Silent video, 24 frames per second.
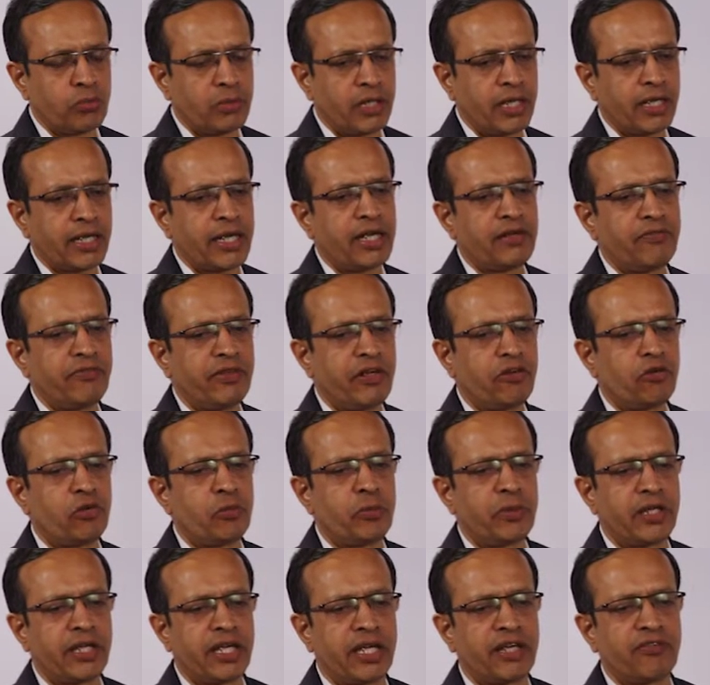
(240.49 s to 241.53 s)
but again, we have to
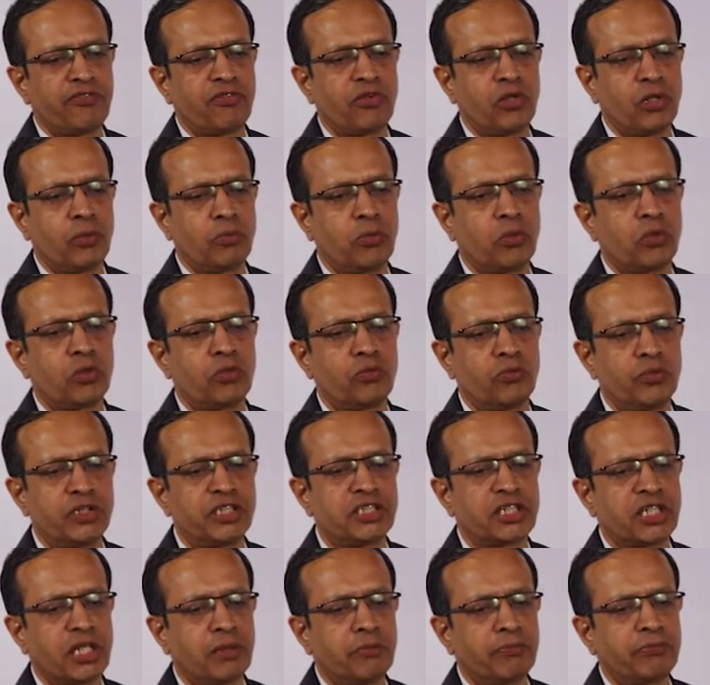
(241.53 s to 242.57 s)
be careful about
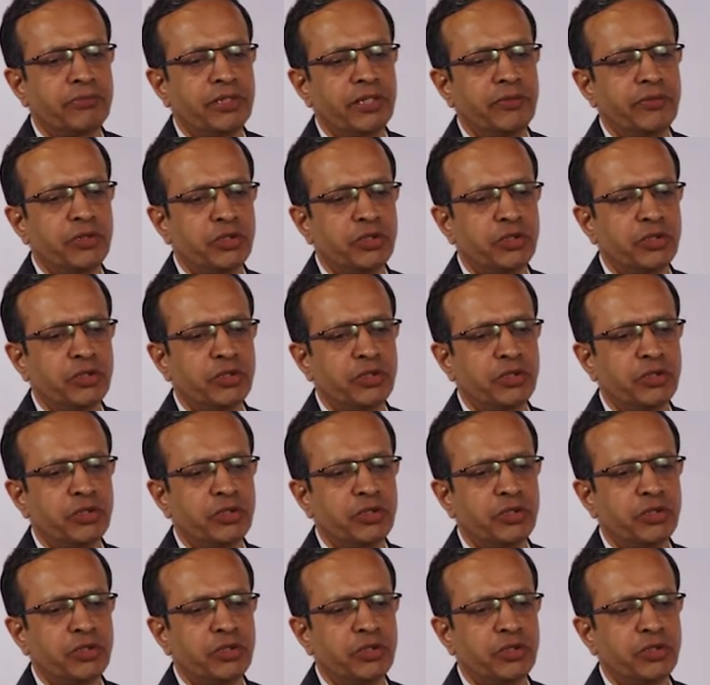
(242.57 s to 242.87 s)
which company